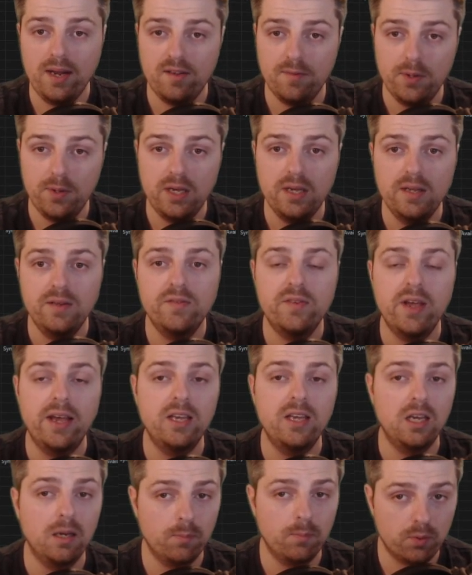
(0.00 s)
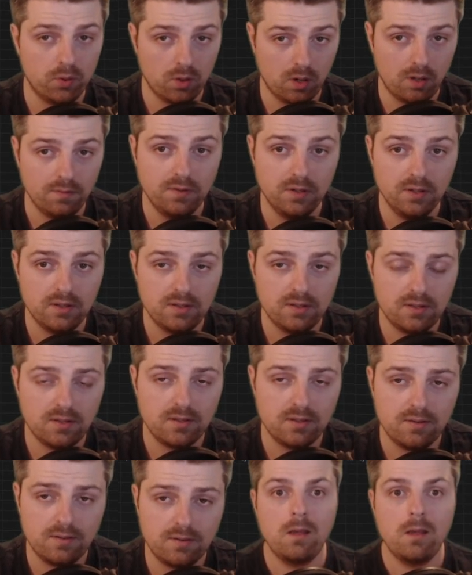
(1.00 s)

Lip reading: to begin taking profits.